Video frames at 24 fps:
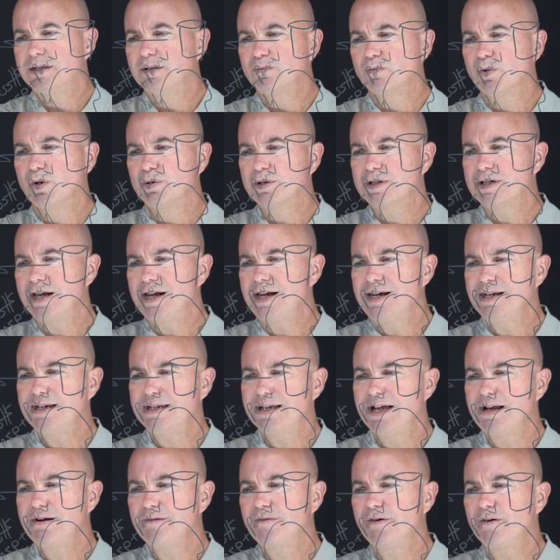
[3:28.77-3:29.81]
we're retaining
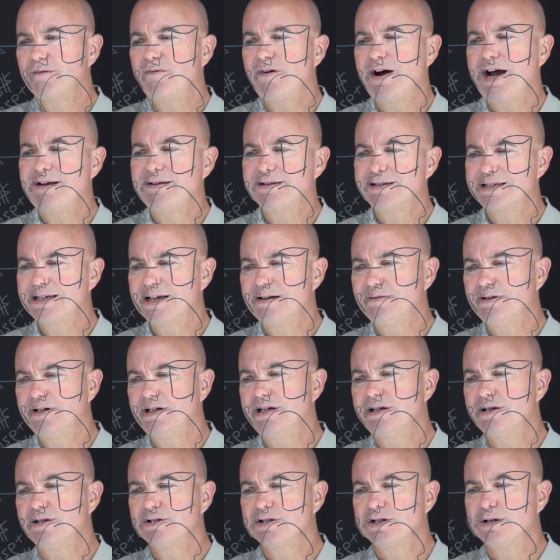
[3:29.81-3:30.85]
data for 5 to 7
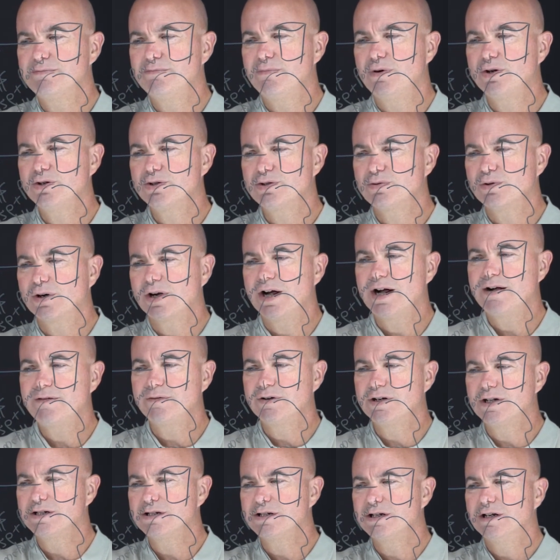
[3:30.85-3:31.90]
years, and most
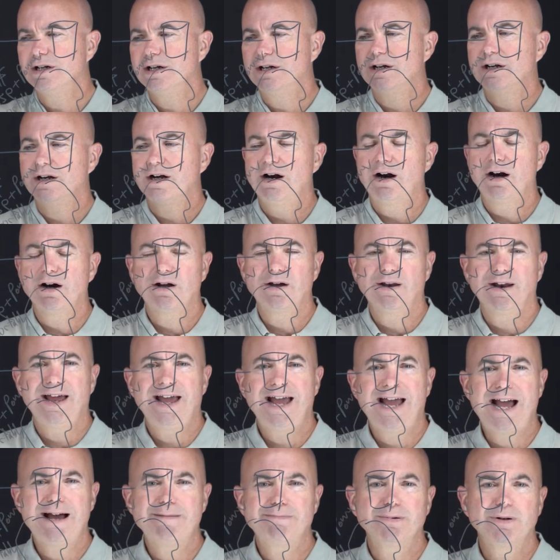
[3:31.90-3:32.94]
recoveries are going to
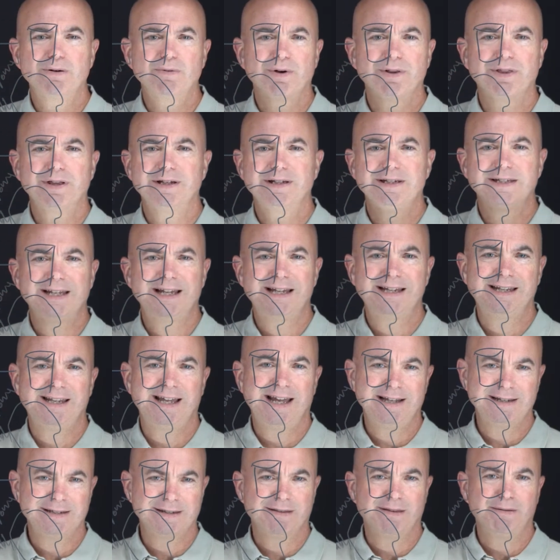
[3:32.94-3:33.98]
happen within 10
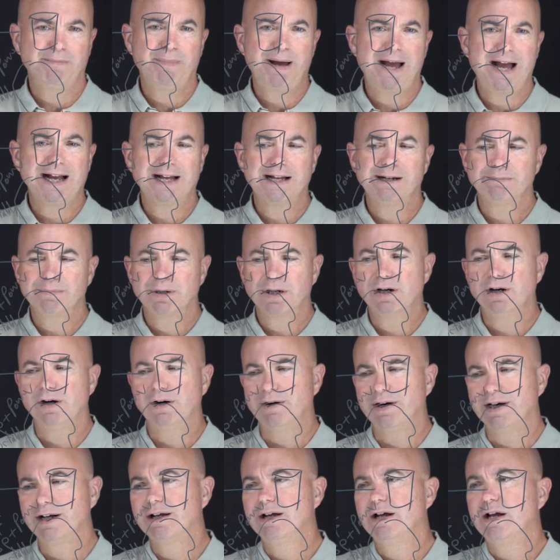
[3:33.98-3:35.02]
days of the backup
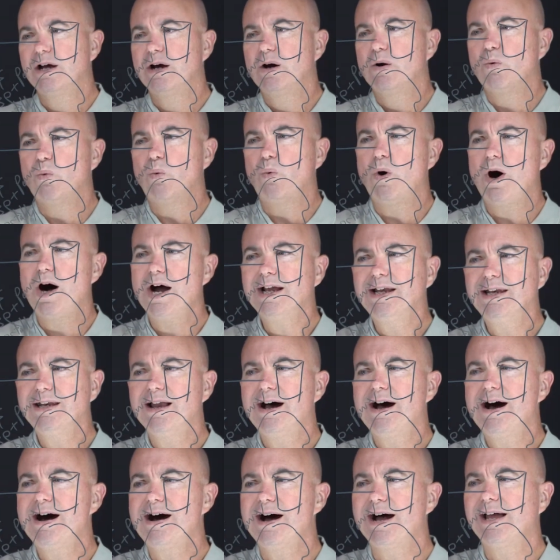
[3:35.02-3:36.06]
occurring. Why
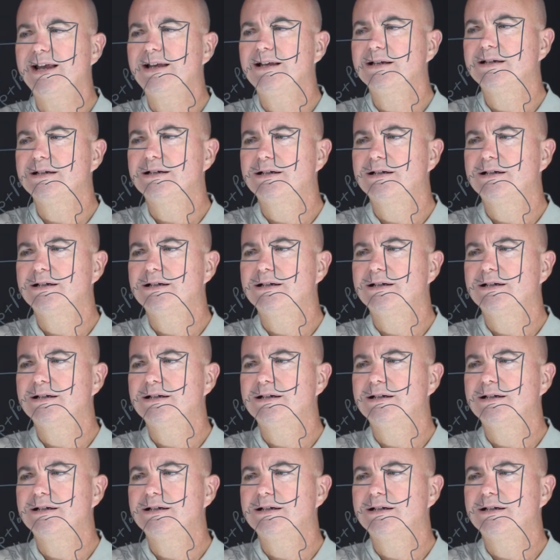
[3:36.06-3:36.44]
not